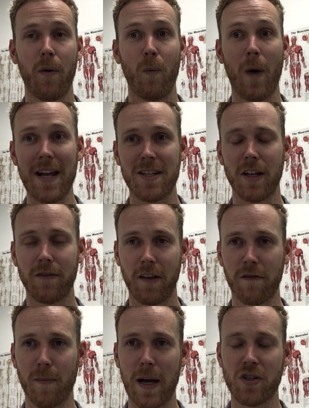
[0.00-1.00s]
weighting of the
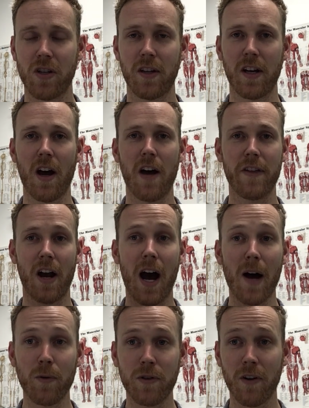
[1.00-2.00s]
information that
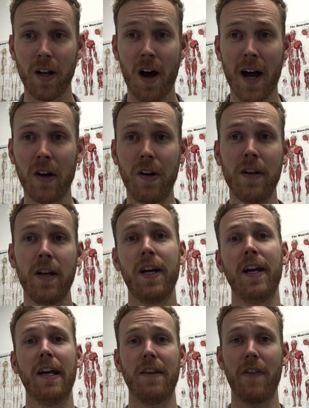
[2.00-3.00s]
I would rely on.
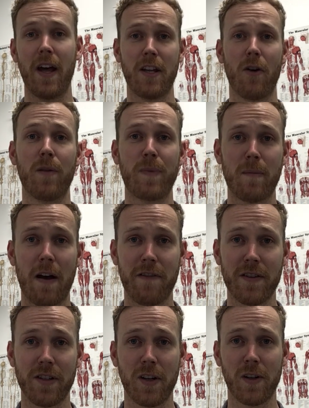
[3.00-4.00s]
Then there would be my
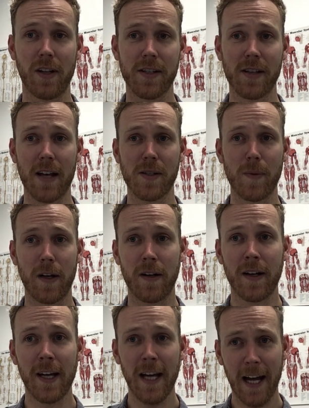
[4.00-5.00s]
physical assessment,
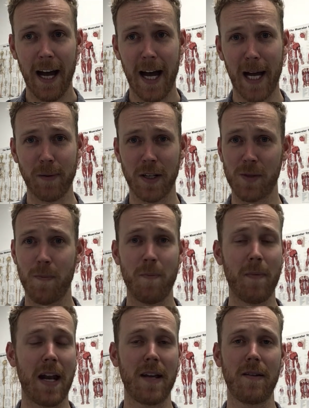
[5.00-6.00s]
because
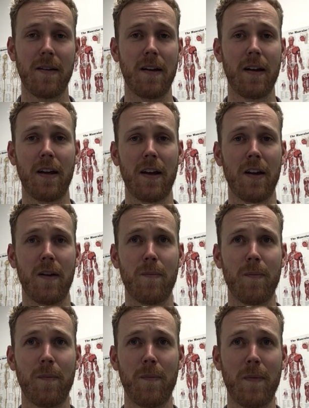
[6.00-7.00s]
many
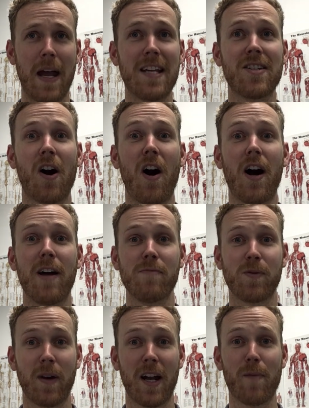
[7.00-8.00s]

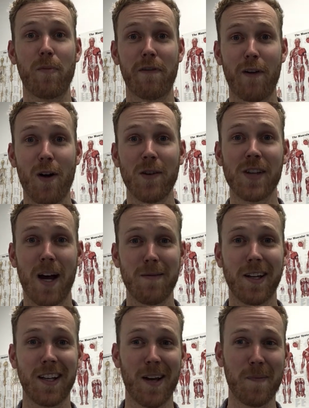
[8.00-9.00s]
times we're going to provoke
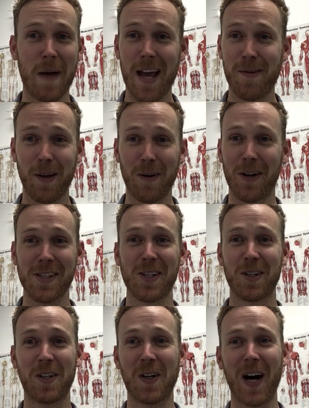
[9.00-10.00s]
something that maybe
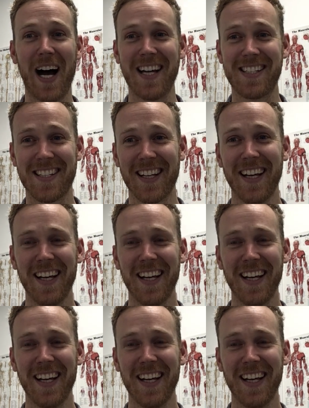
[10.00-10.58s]
wasn't quite